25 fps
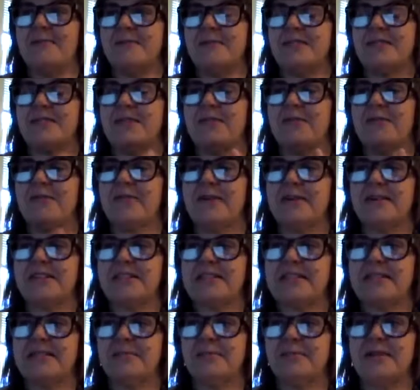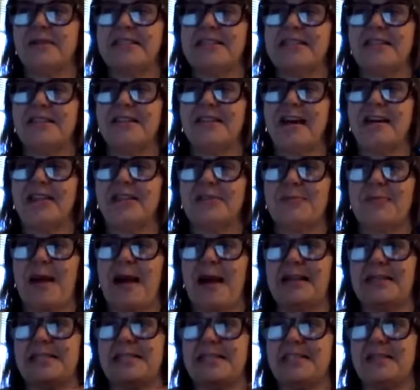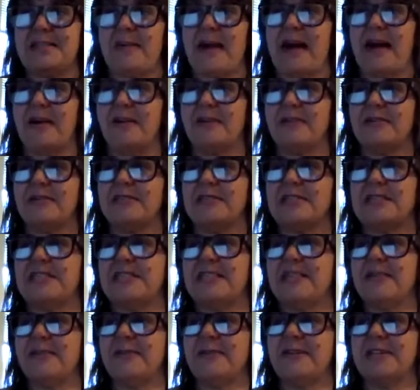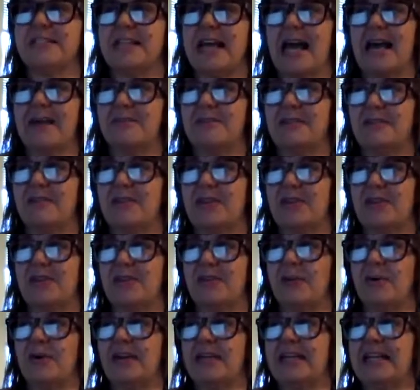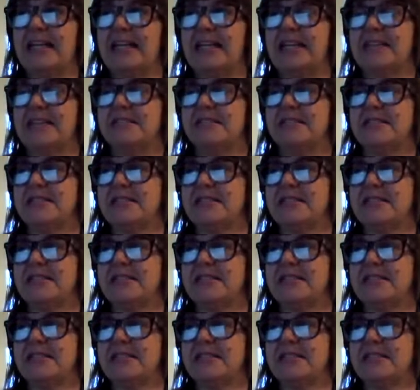So the first was the knowledge practice about different types of authority,